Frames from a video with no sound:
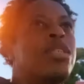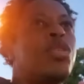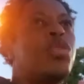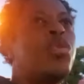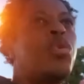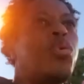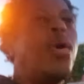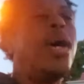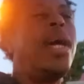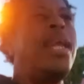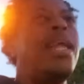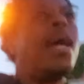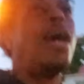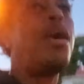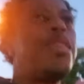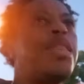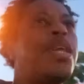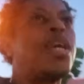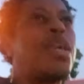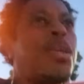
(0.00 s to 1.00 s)
to
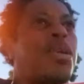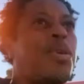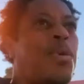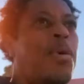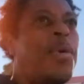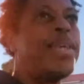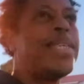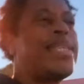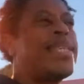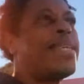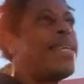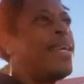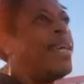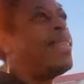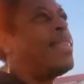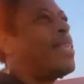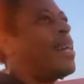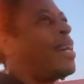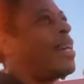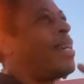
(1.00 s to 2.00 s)
allow the rot
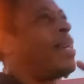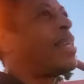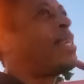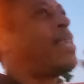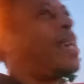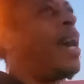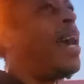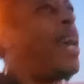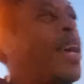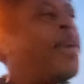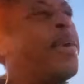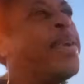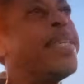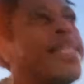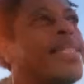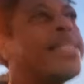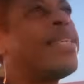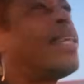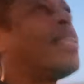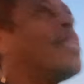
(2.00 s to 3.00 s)
and the
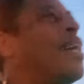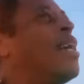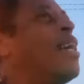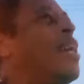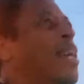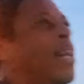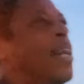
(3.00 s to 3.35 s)
chaos and the